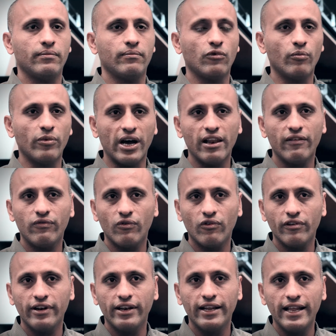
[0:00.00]
mobile
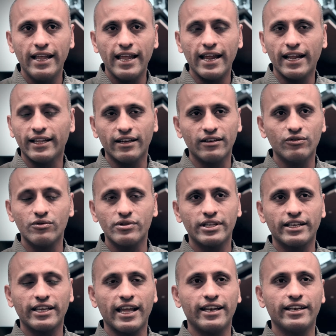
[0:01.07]
phone, and then user
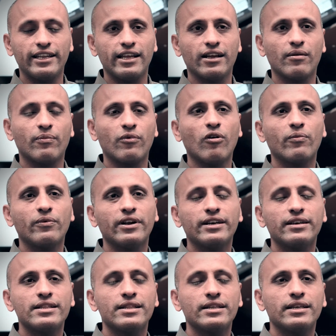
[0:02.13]
can take appropriate
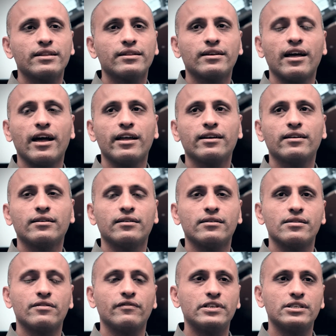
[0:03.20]
decisions like
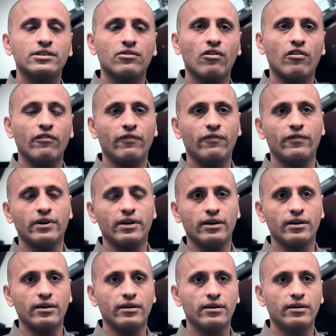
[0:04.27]
switching off
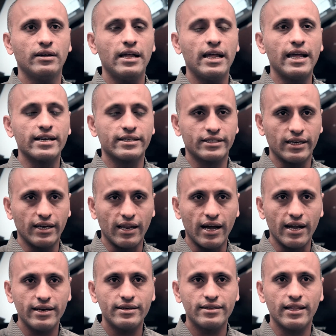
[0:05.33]
extra
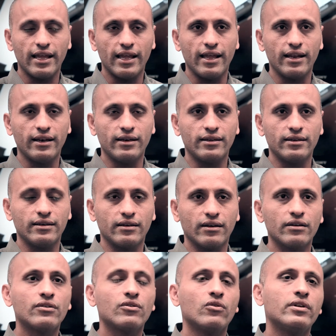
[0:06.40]
lights and
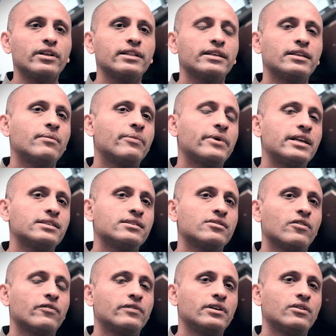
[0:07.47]
controlling the temperature
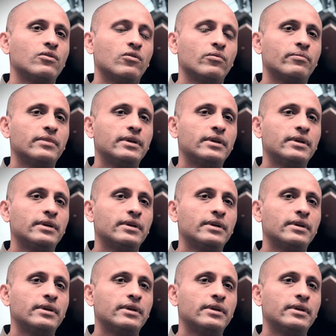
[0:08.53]
of the home.